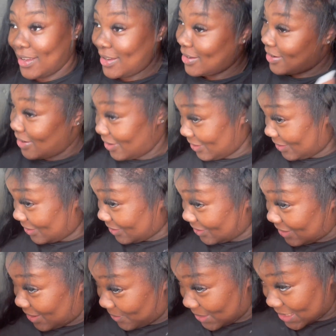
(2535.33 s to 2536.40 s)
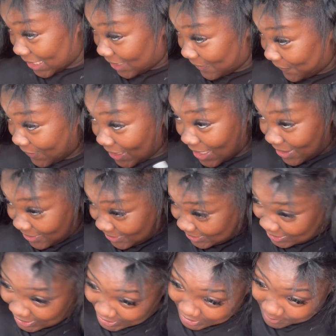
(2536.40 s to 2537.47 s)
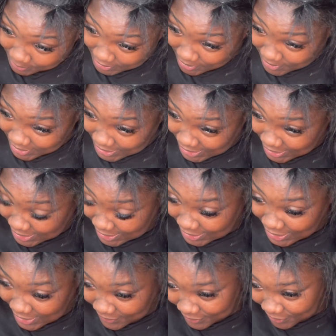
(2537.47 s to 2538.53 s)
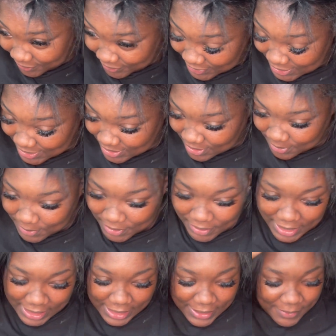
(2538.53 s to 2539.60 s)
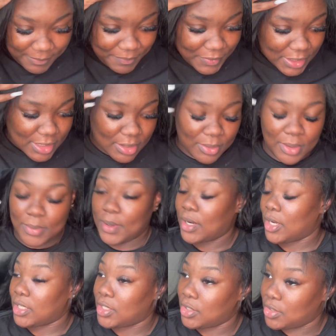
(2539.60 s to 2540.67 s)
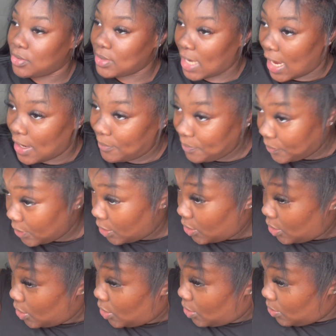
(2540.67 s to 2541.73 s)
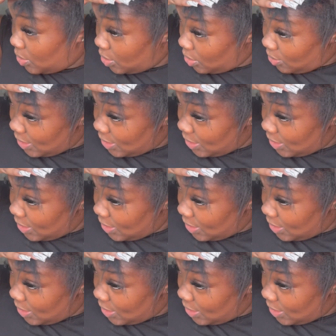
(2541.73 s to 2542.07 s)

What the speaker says: Oh, I wish I could fit the whole thing, but I only literally have this little bit right here. So what we're going to do now, we're going to go